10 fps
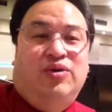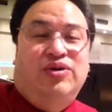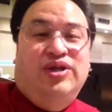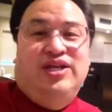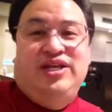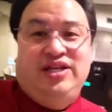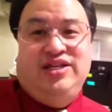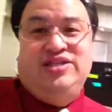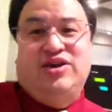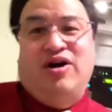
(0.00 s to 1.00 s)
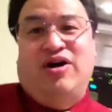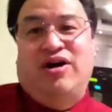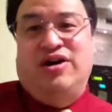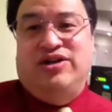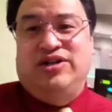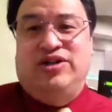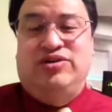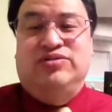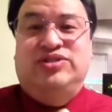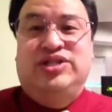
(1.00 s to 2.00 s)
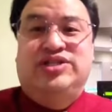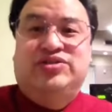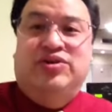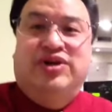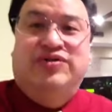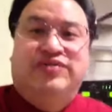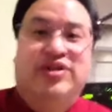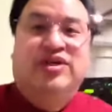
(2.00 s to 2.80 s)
the keys are, you know, just sort of,